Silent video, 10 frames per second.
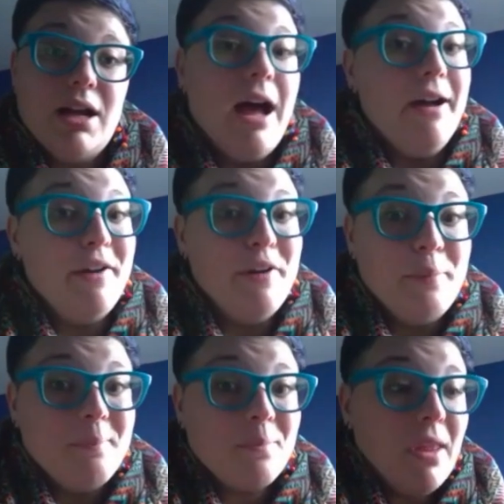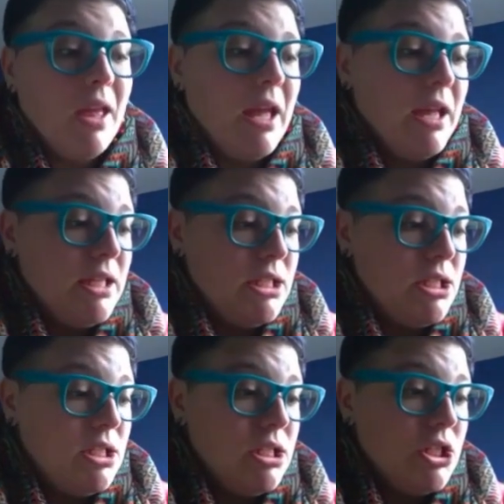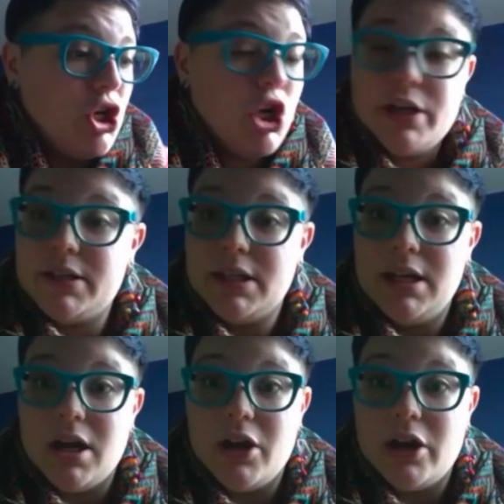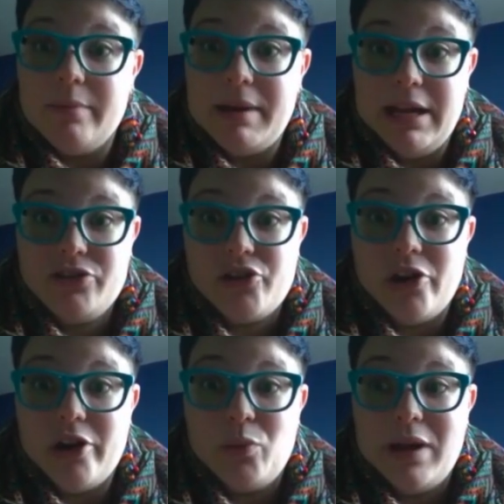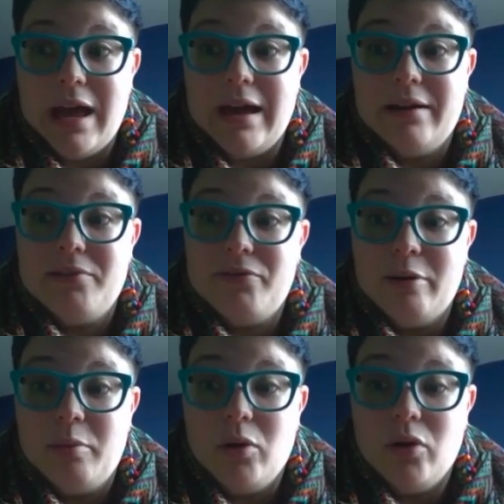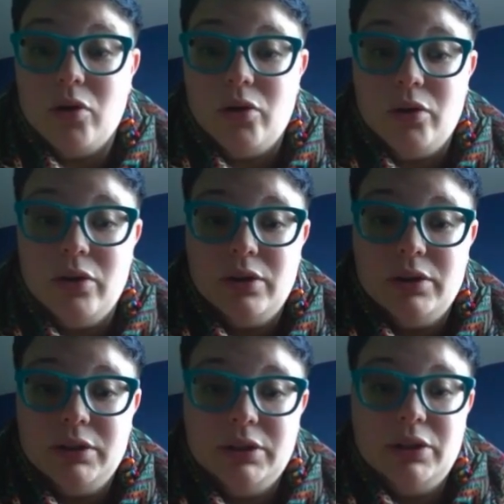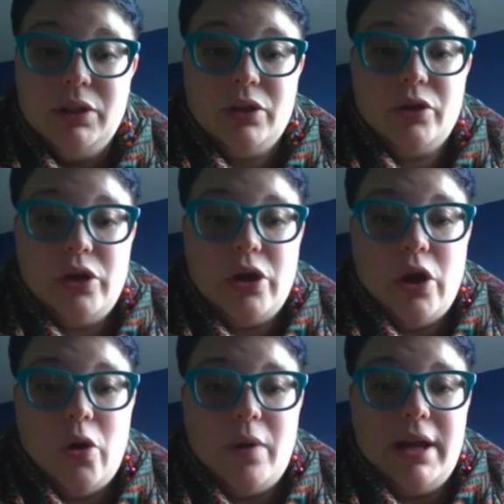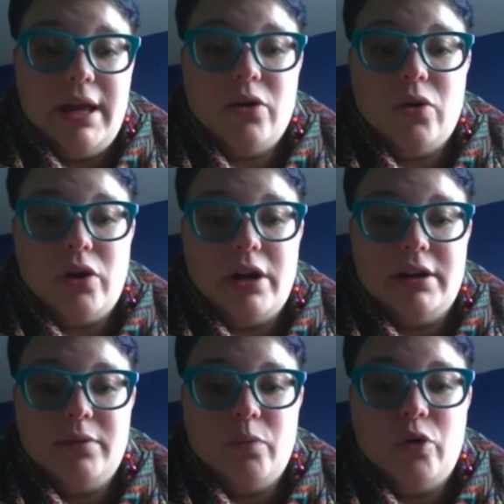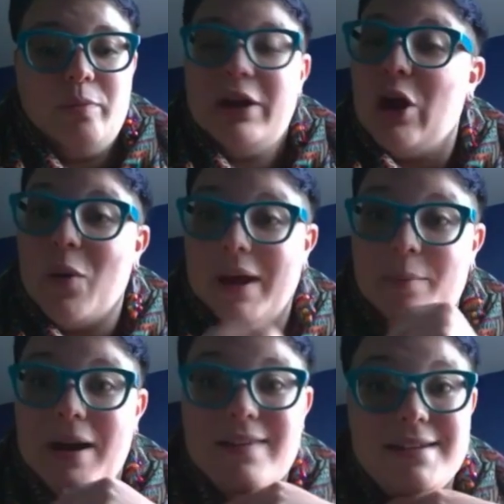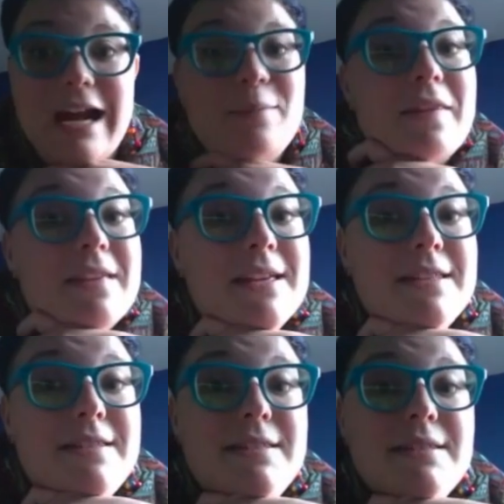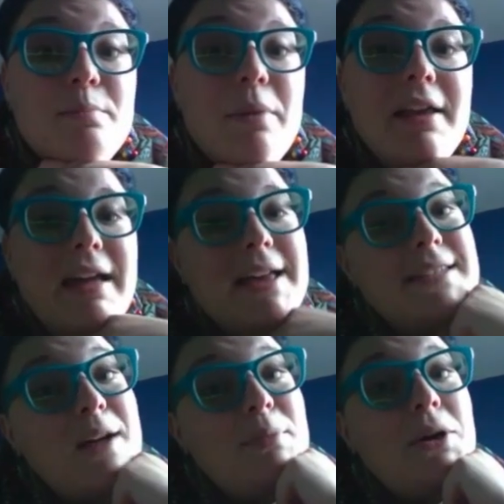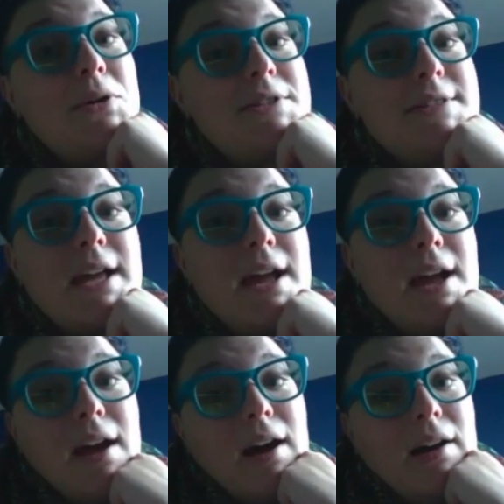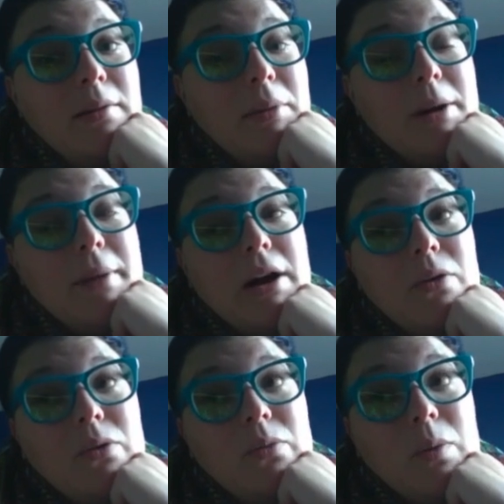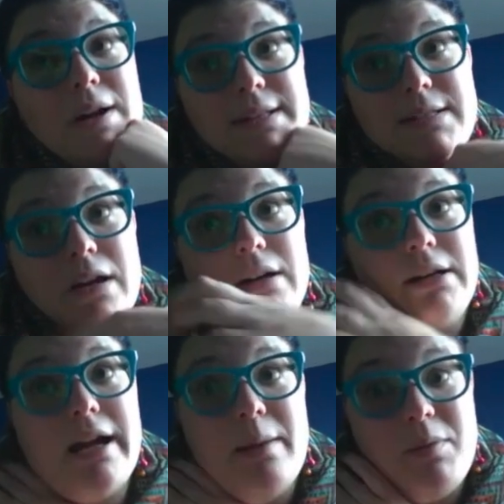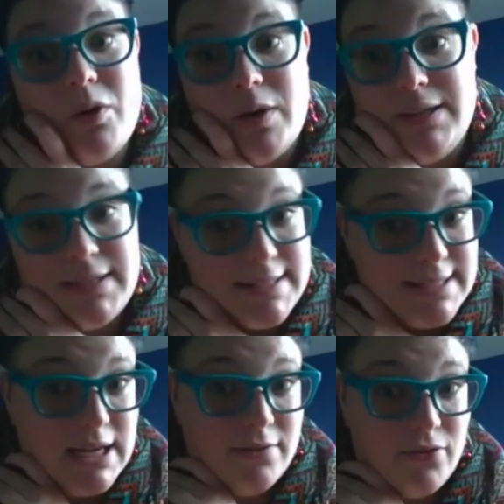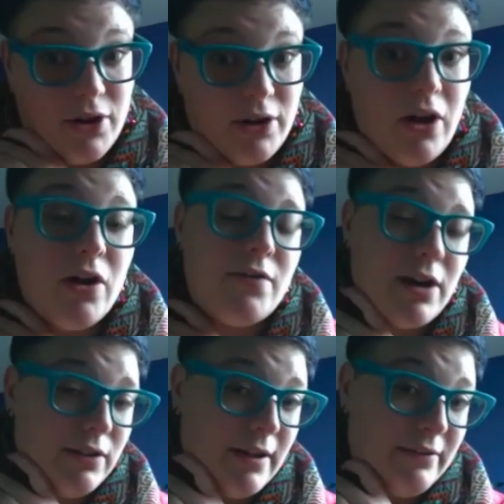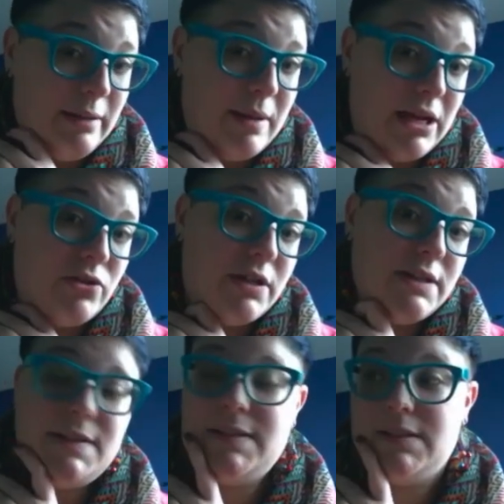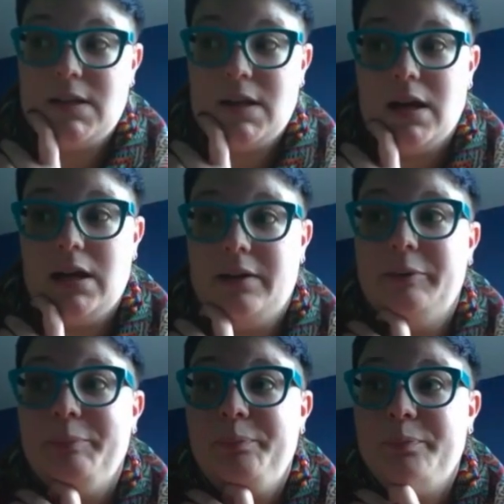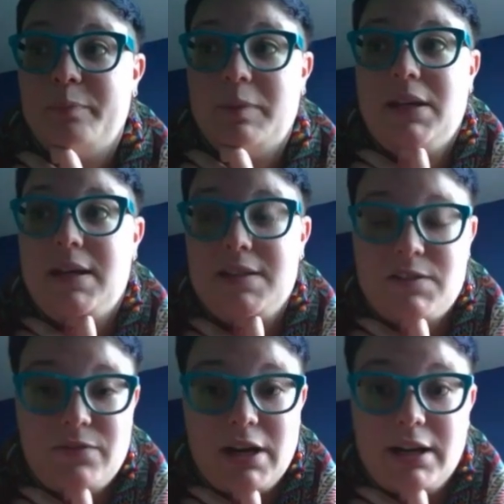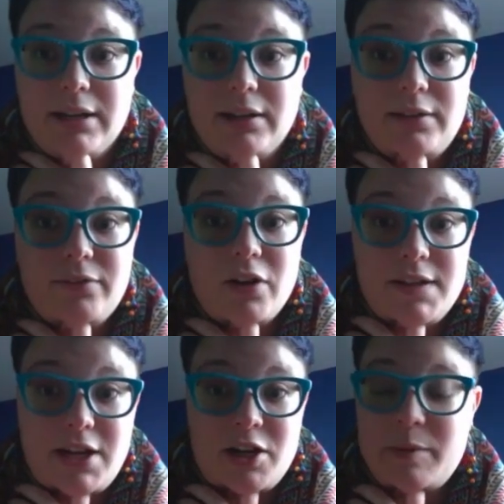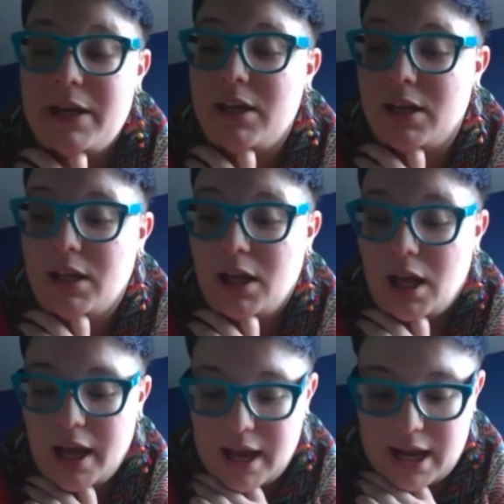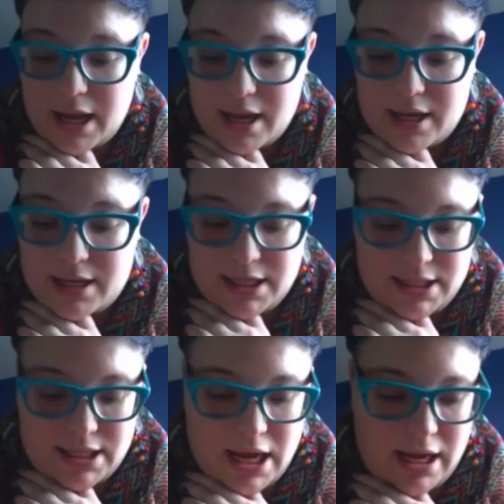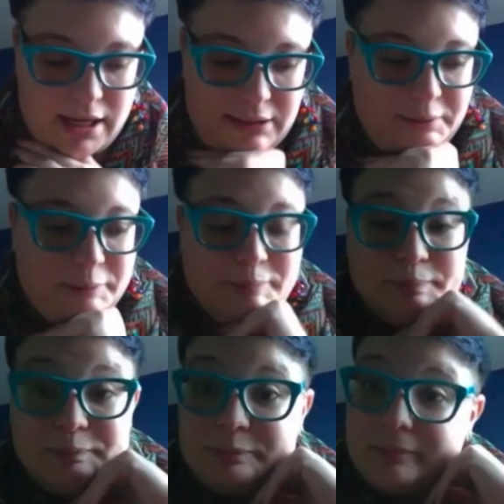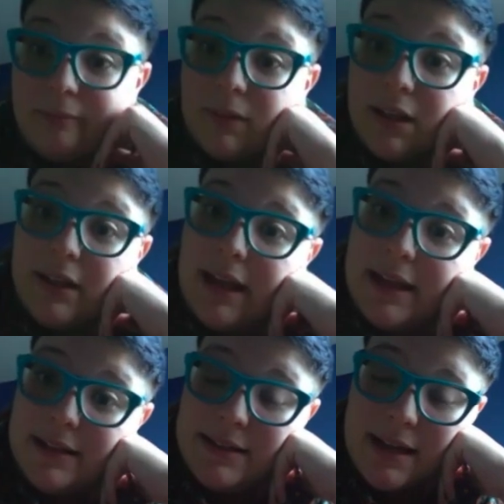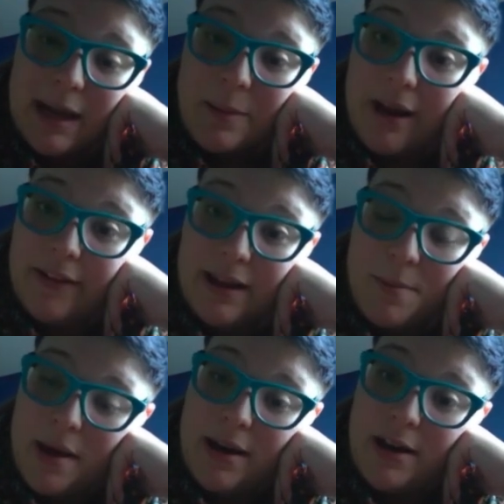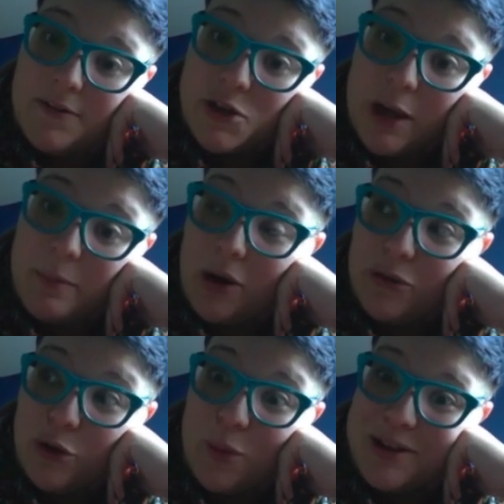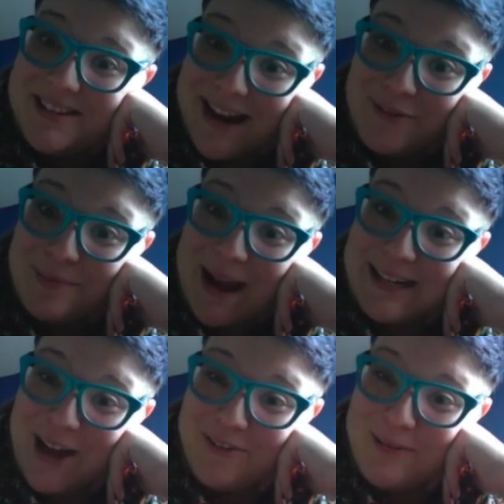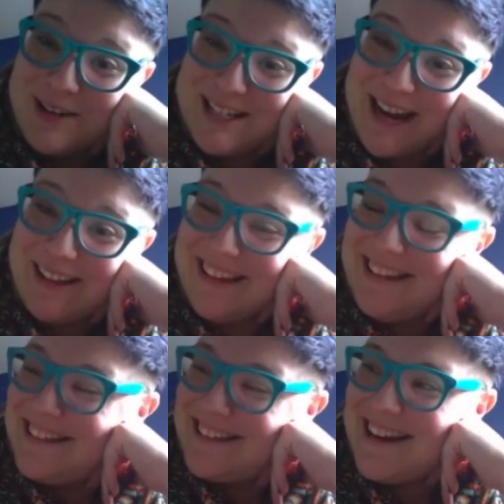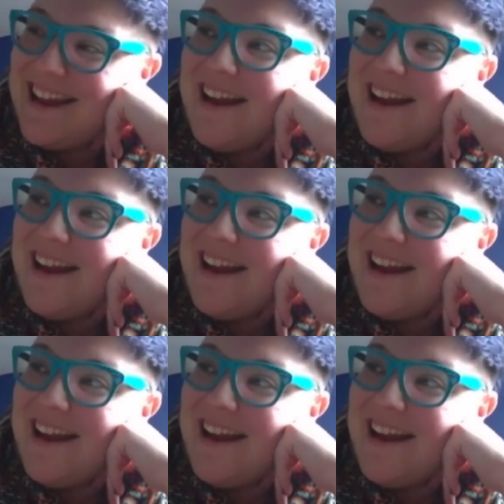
And currently on our Patreon, we have a poll going, or will be going by the time that this podcast uploads, about what song I'm going to sing for all of our lovely patrons, because Farrah volunteered me. And I'm highly competitive, so I'm also one to never back down from a challenge.